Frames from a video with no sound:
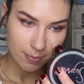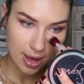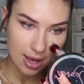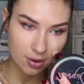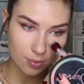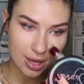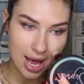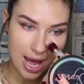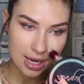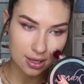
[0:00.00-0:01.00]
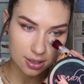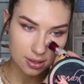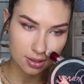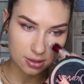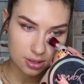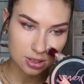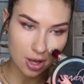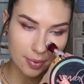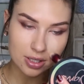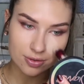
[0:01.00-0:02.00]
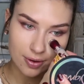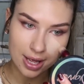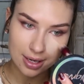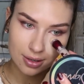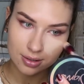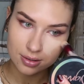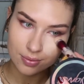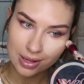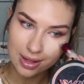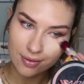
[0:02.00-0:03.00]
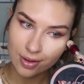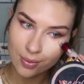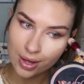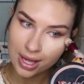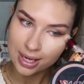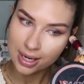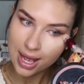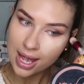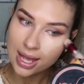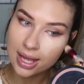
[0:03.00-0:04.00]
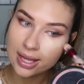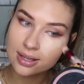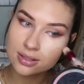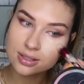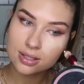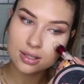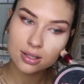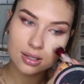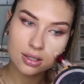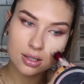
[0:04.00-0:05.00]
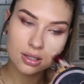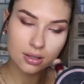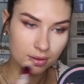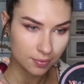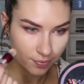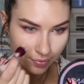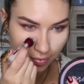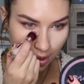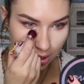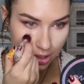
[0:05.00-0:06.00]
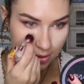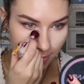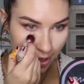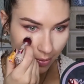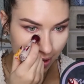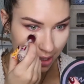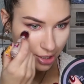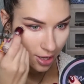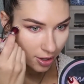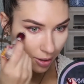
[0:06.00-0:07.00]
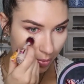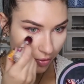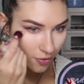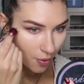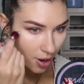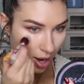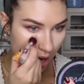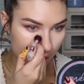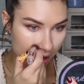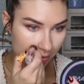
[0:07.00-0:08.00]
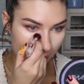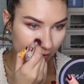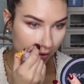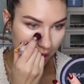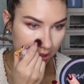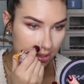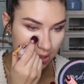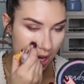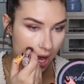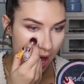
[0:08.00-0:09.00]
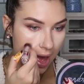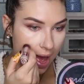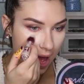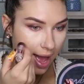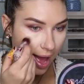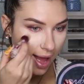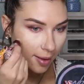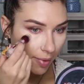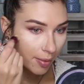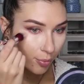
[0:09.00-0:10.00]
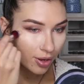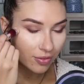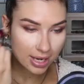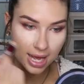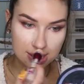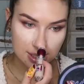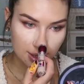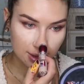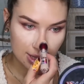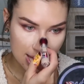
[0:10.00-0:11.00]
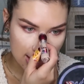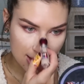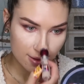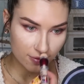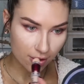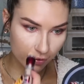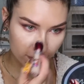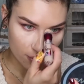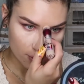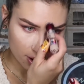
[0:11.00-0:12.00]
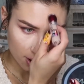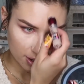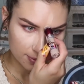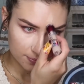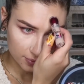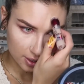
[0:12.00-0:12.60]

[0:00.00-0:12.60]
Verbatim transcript: But we had so much fun with everyone and just being with each other before a lot of my friends and boyfriend had to leave for